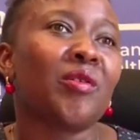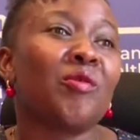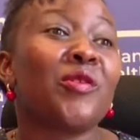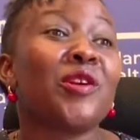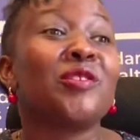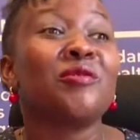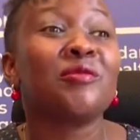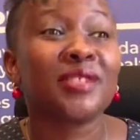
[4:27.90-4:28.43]

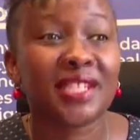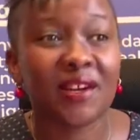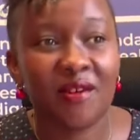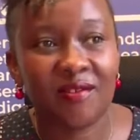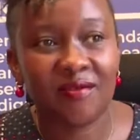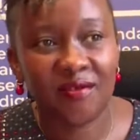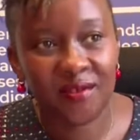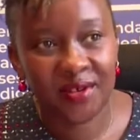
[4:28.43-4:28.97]
We use
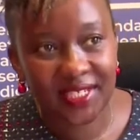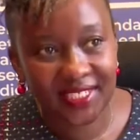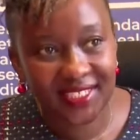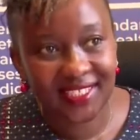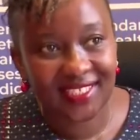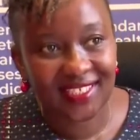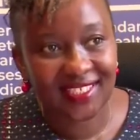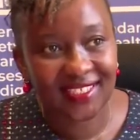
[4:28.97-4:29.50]
our
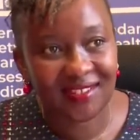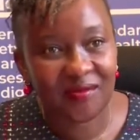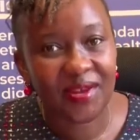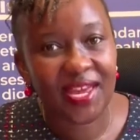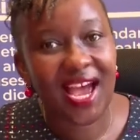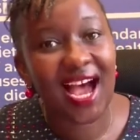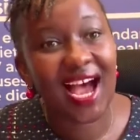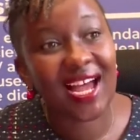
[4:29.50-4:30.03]
voice.
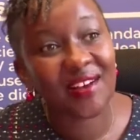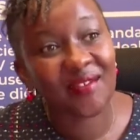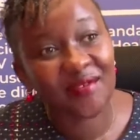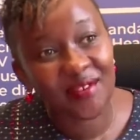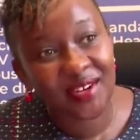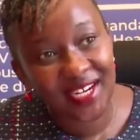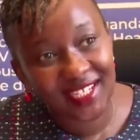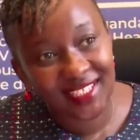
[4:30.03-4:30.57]
We are
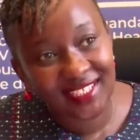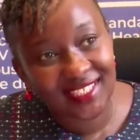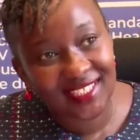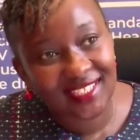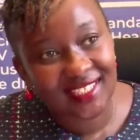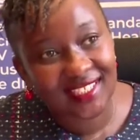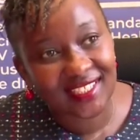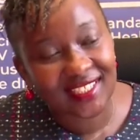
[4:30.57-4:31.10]
advocates.
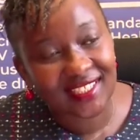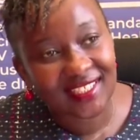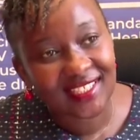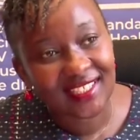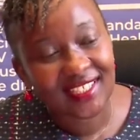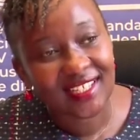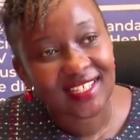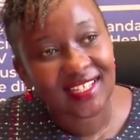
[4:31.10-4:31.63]

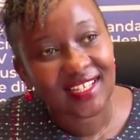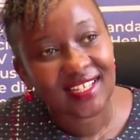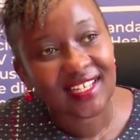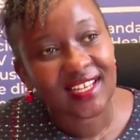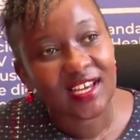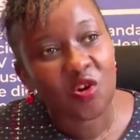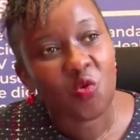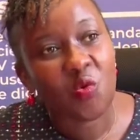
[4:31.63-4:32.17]

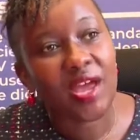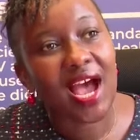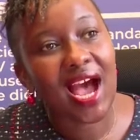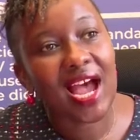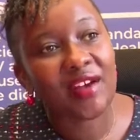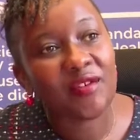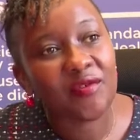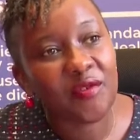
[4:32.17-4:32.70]
We
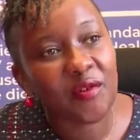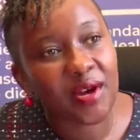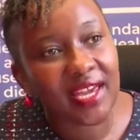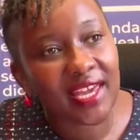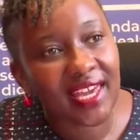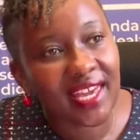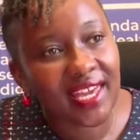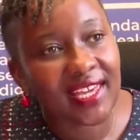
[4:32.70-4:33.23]

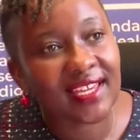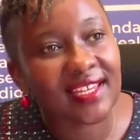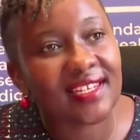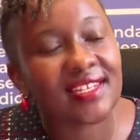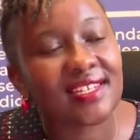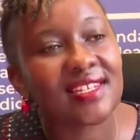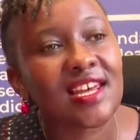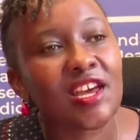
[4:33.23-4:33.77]

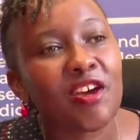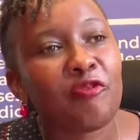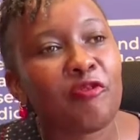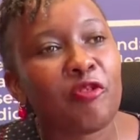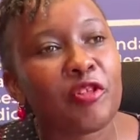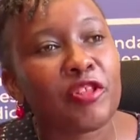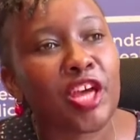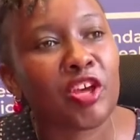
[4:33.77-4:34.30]
advocate
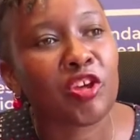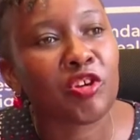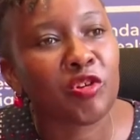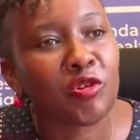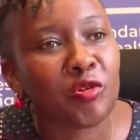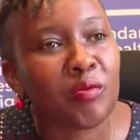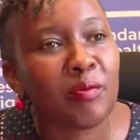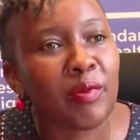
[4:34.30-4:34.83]
for the
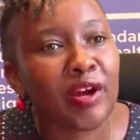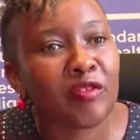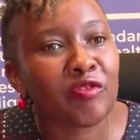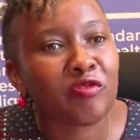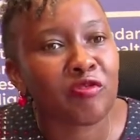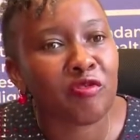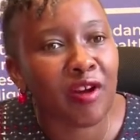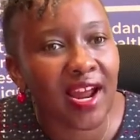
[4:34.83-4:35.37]

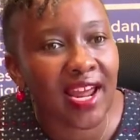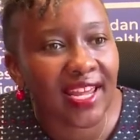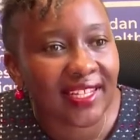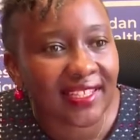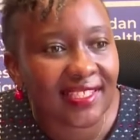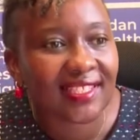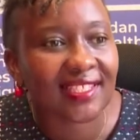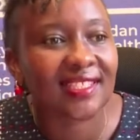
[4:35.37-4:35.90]
human
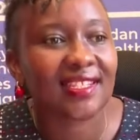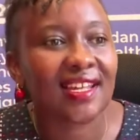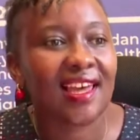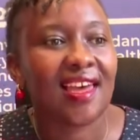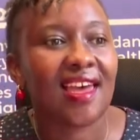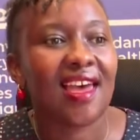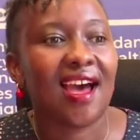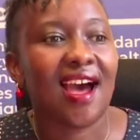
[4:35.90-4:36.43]
rights
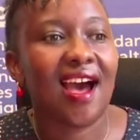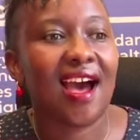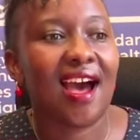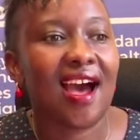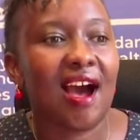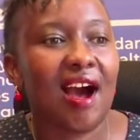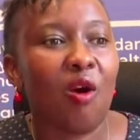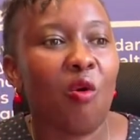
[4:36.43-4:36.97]

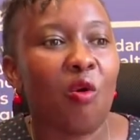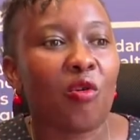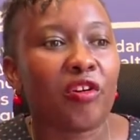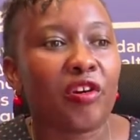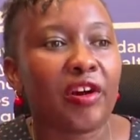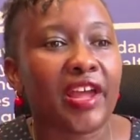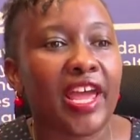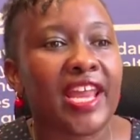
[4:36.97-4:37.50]
or
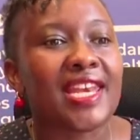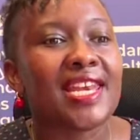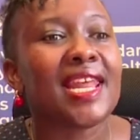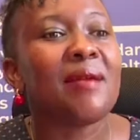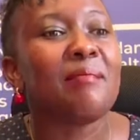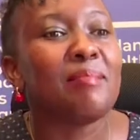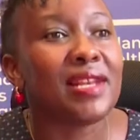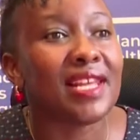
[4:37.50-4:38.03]

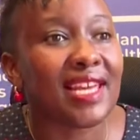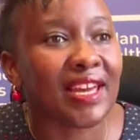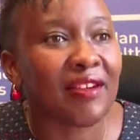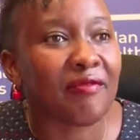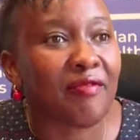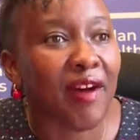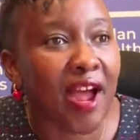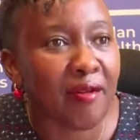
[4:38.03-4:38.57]
enabling
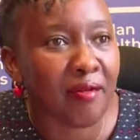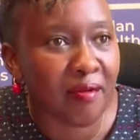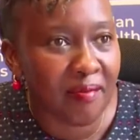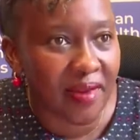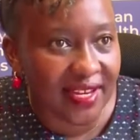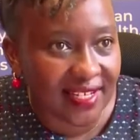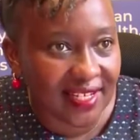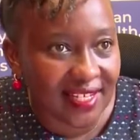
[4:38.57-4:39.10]

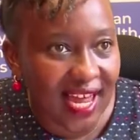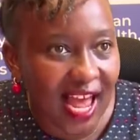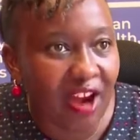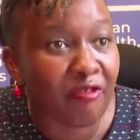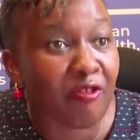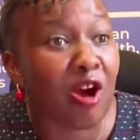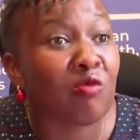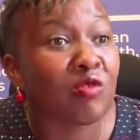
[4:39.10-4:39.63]
environment
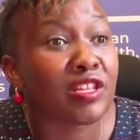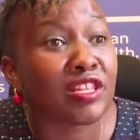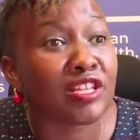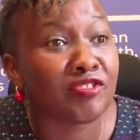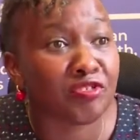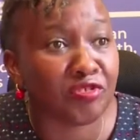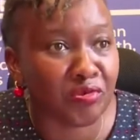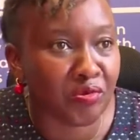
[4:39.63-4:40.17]
around
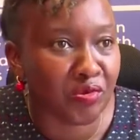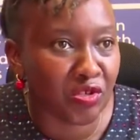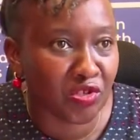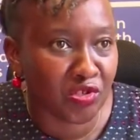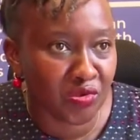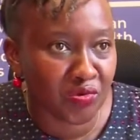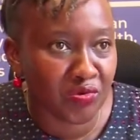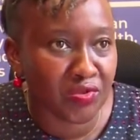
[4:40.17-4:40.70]
these 2
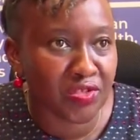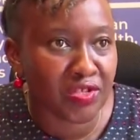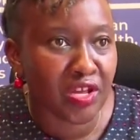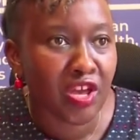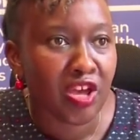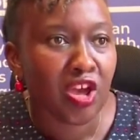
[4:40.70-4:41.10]
issues.